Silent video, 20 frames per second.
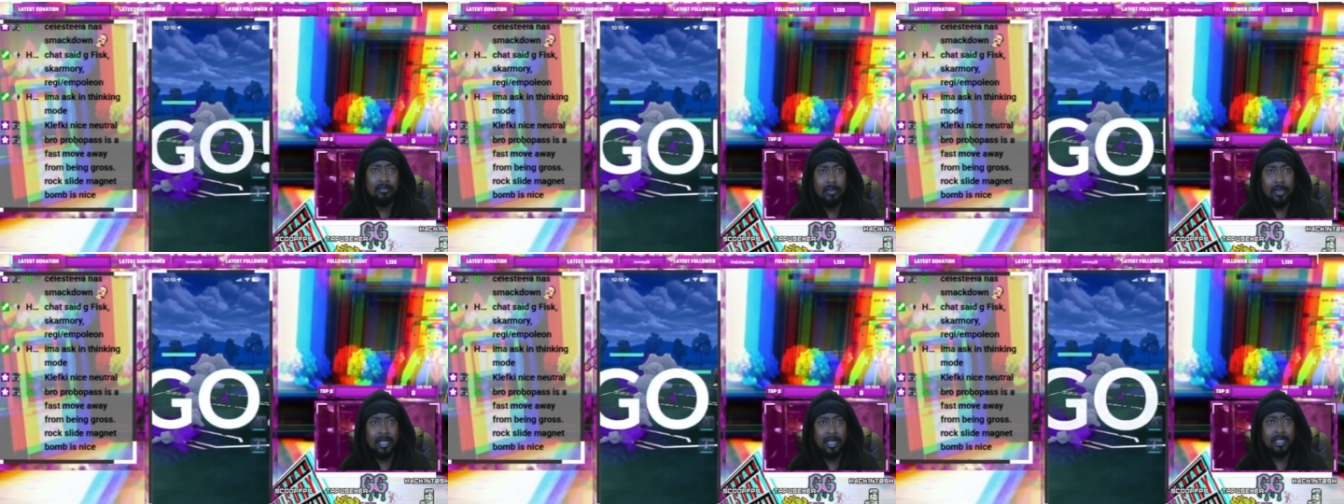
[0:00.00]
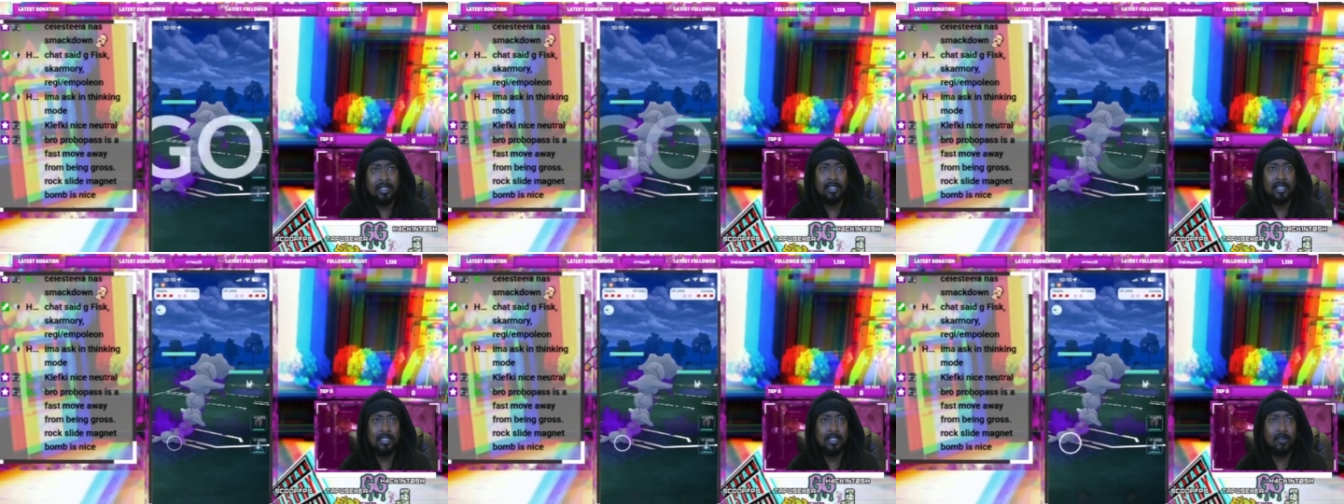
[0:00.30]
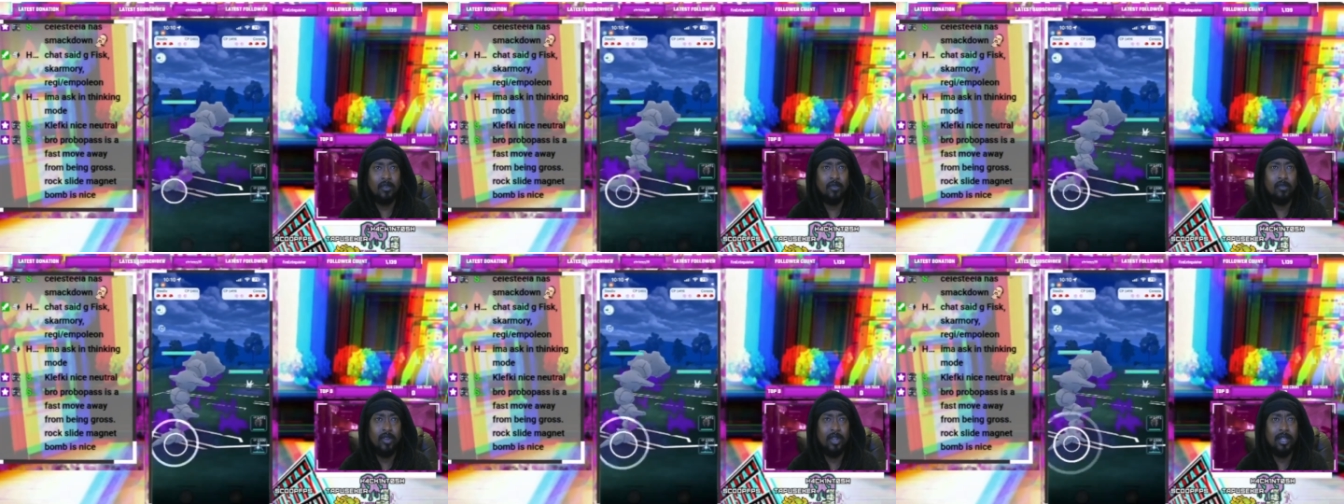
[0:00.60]
It's just
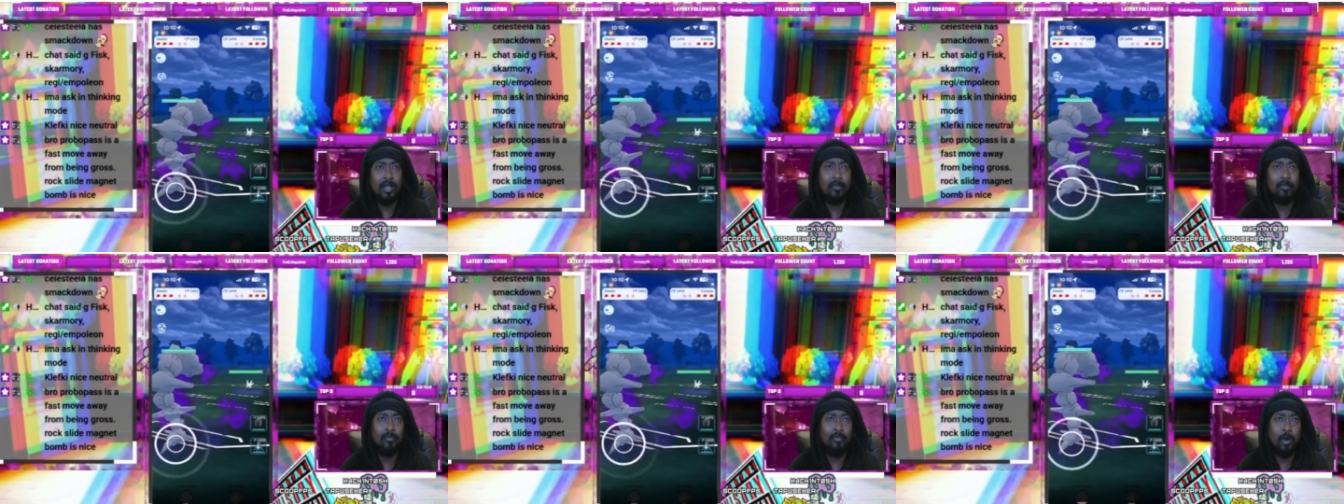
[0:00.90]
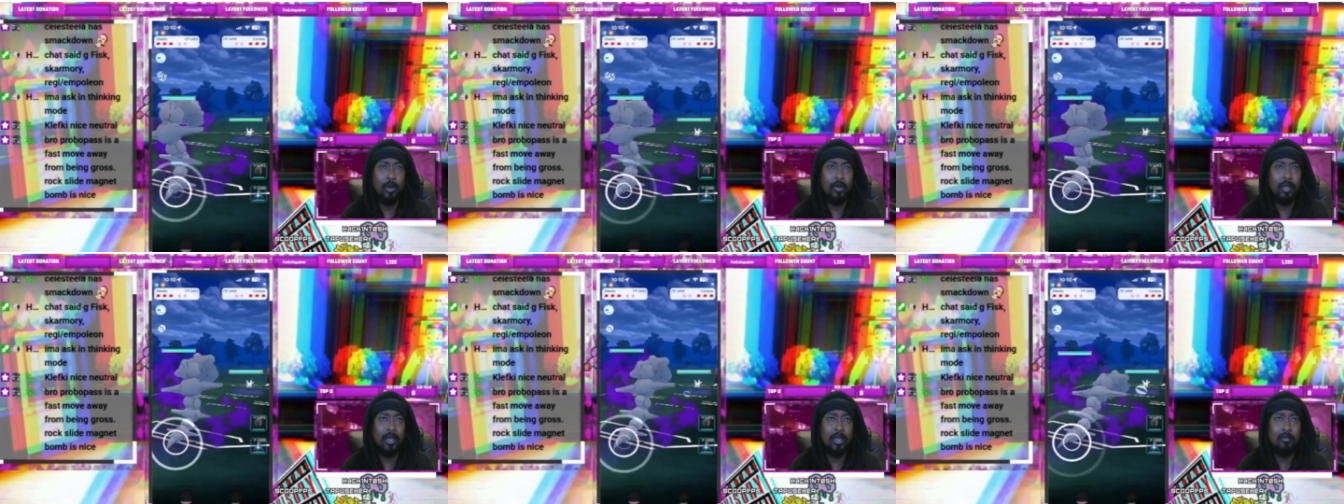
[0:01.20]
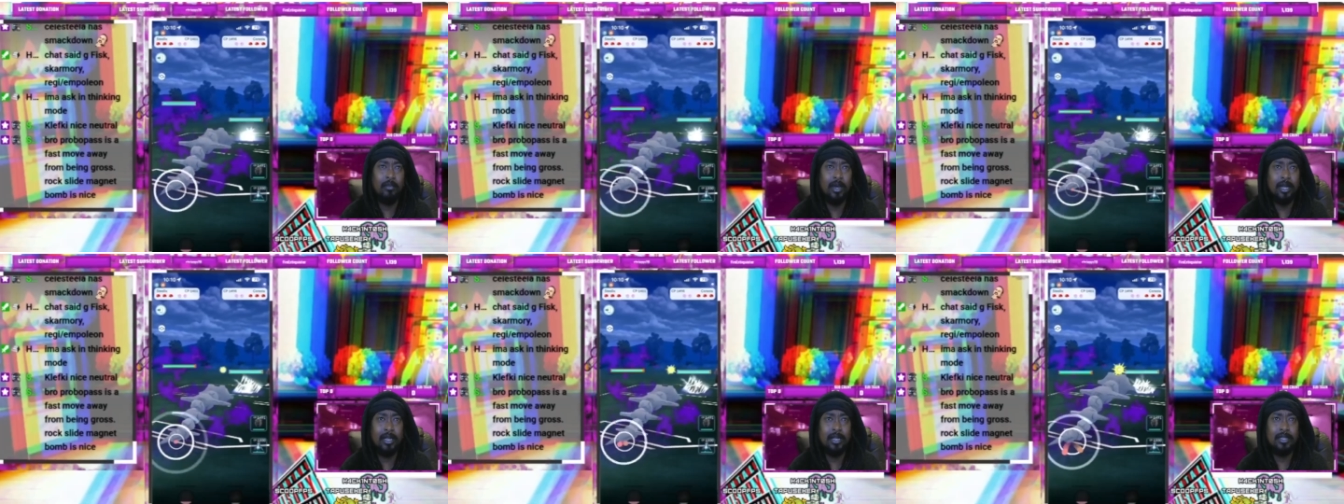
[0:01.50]
a really bulky
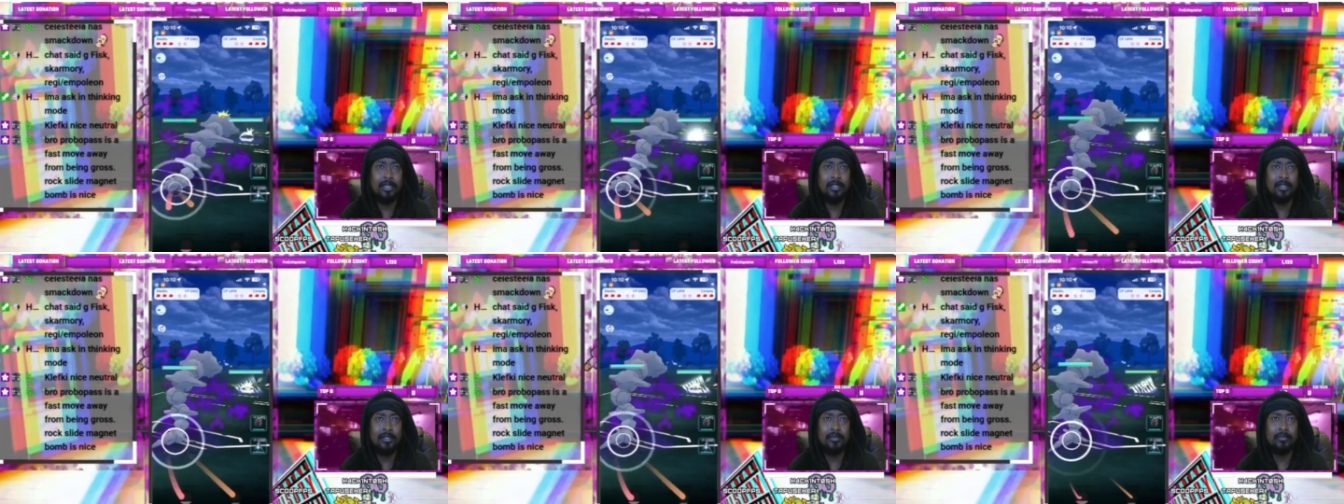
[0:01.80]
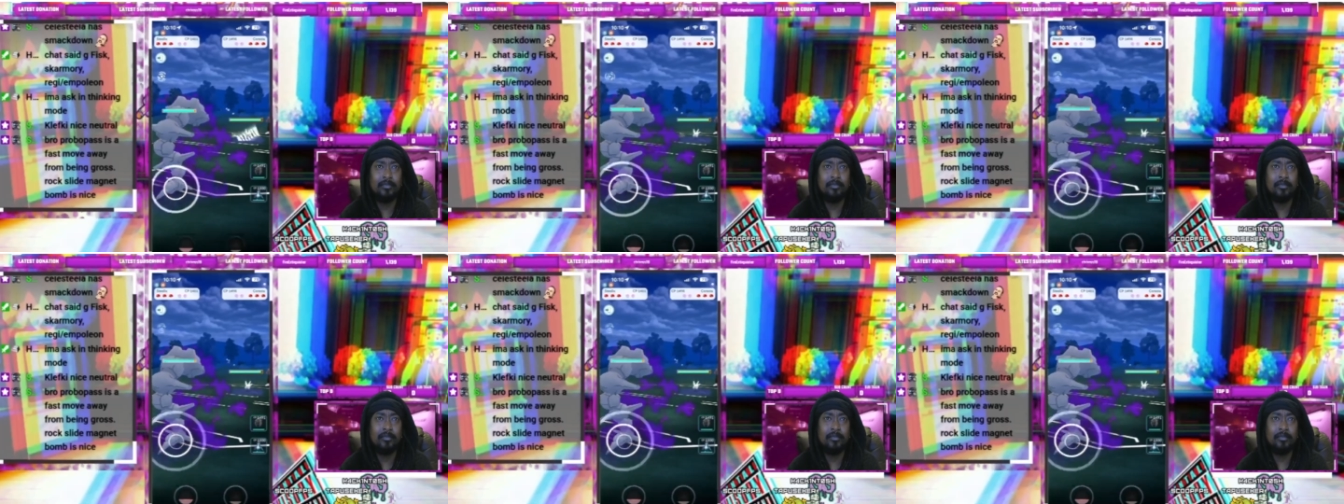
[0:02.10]
menace.